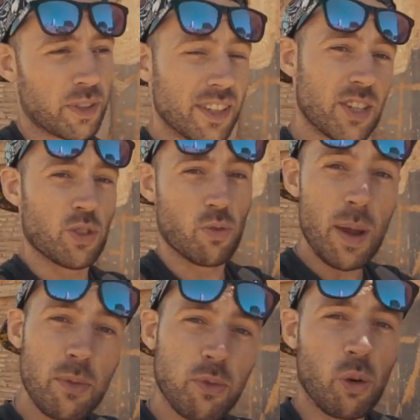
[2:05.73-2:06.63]
but this is
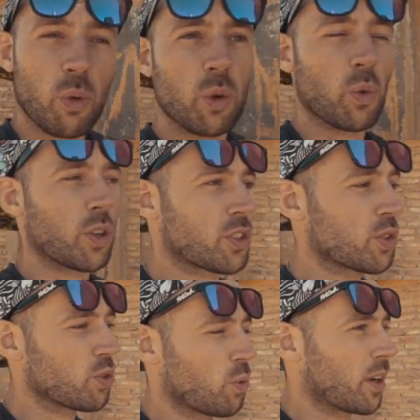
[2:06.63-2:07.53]
right before World War
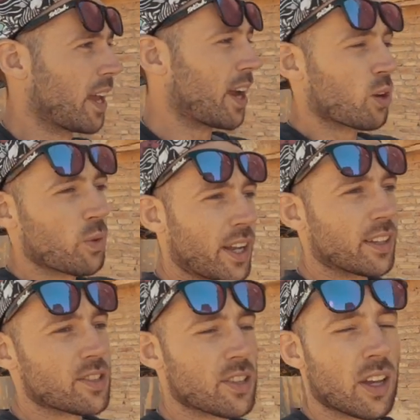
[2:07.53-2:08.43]
II when air raids,